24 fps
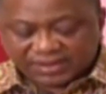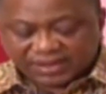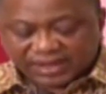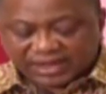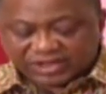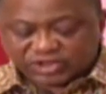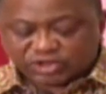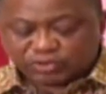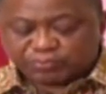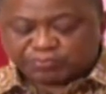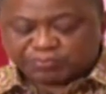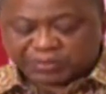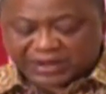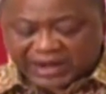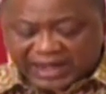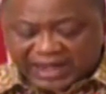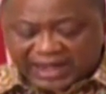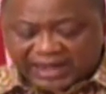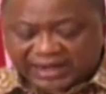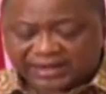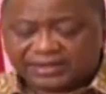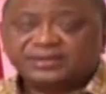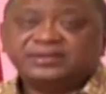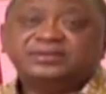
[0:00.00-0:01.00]
and to
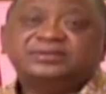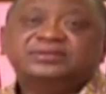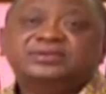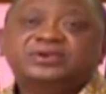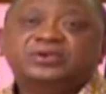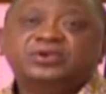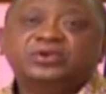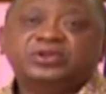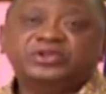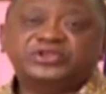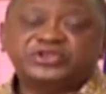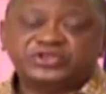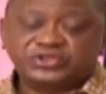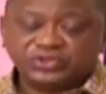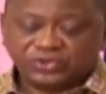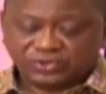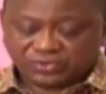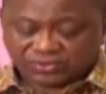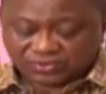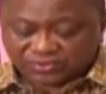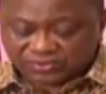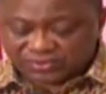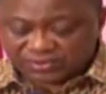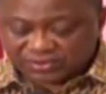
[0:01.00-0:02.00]
plan also
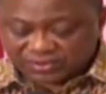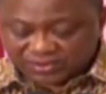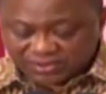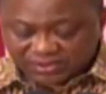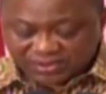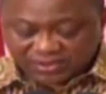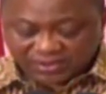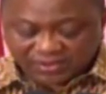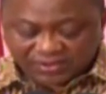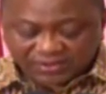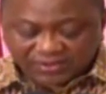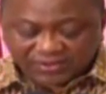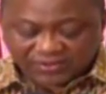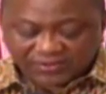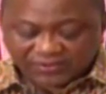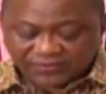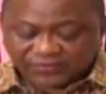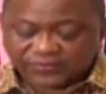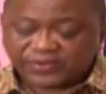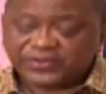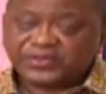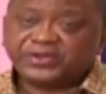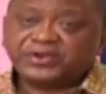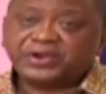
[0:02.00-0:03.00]

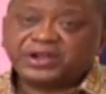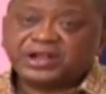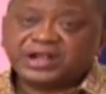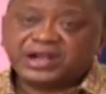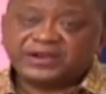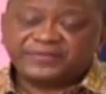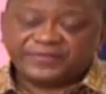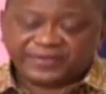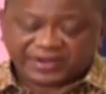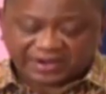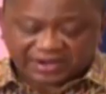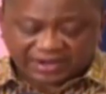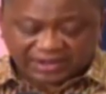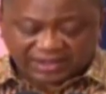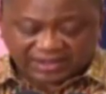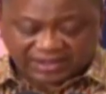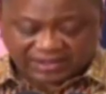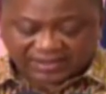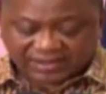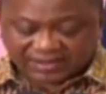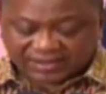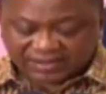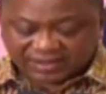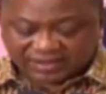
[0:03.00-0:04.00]
for the recovery
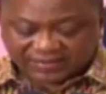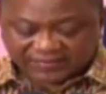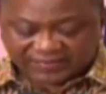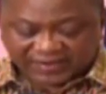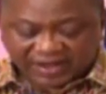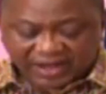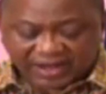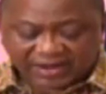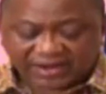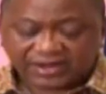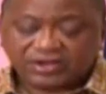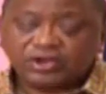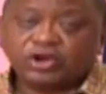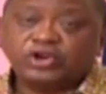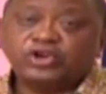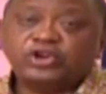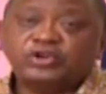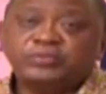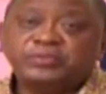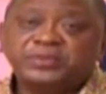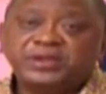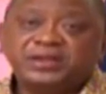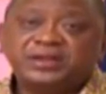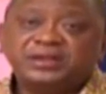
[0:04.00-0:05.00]
of our
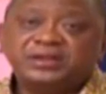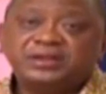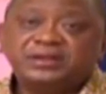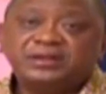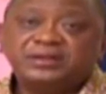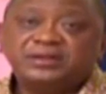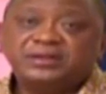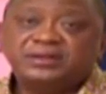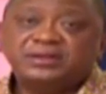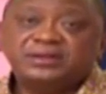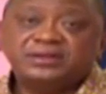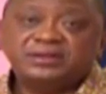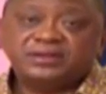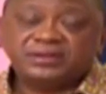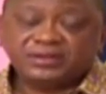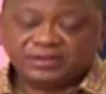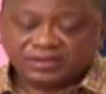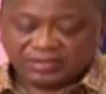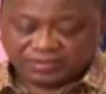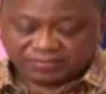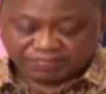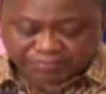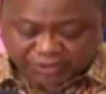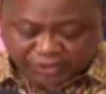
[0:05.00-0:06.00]
economy
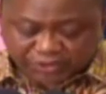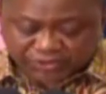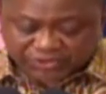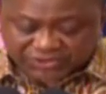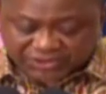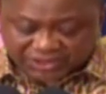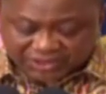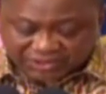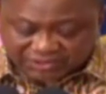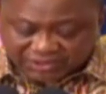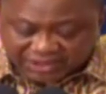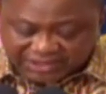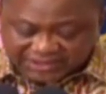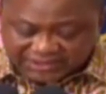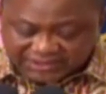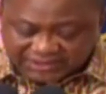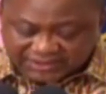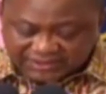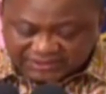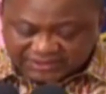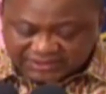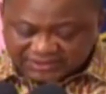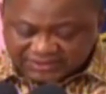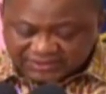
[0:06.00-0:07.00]
post the
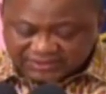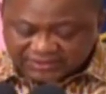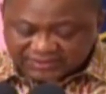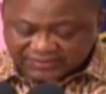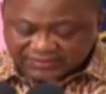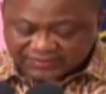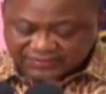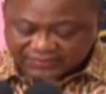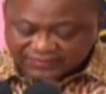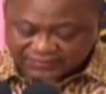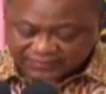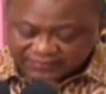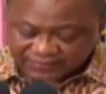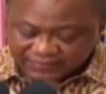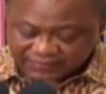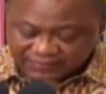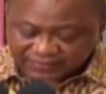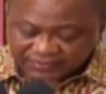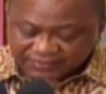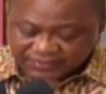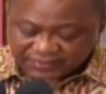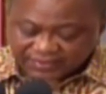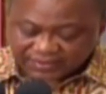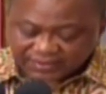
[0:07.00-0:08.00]
crisis.
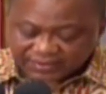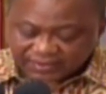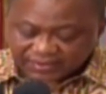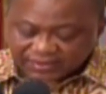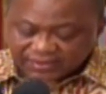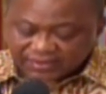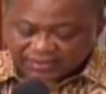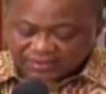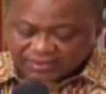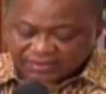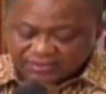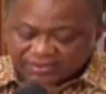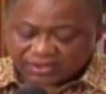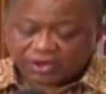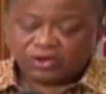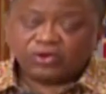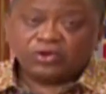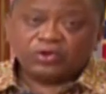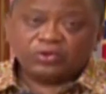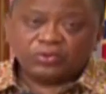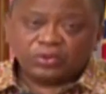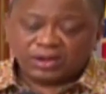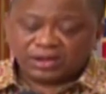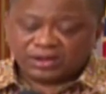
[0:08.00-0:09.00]
The
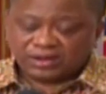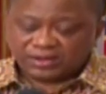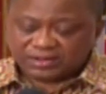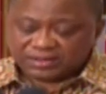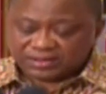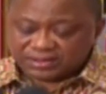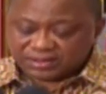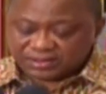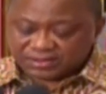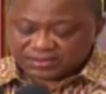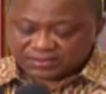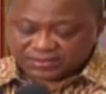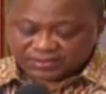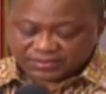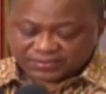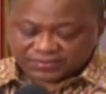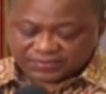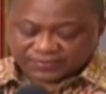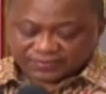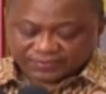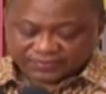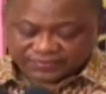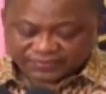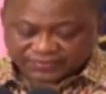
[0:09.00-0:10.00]
whole world
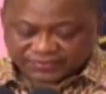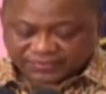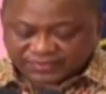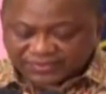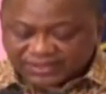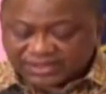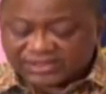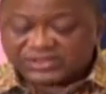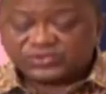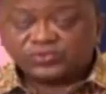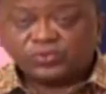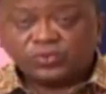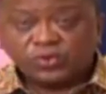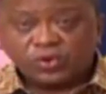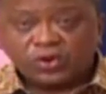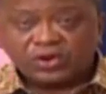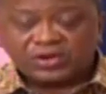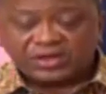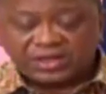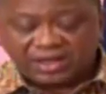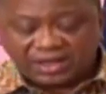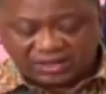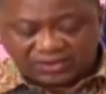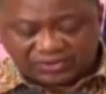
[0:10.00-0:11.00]
is
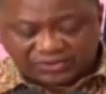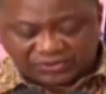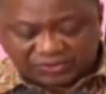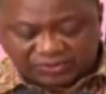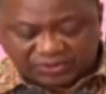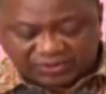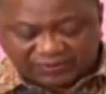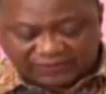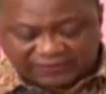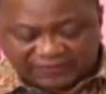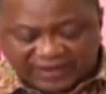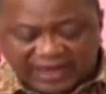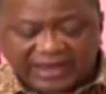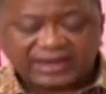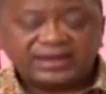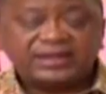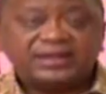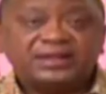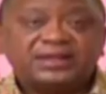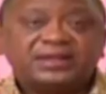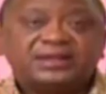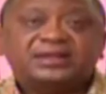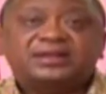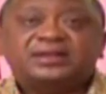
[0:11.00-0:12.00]
walking through the
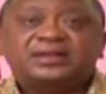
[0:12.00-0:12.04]
valley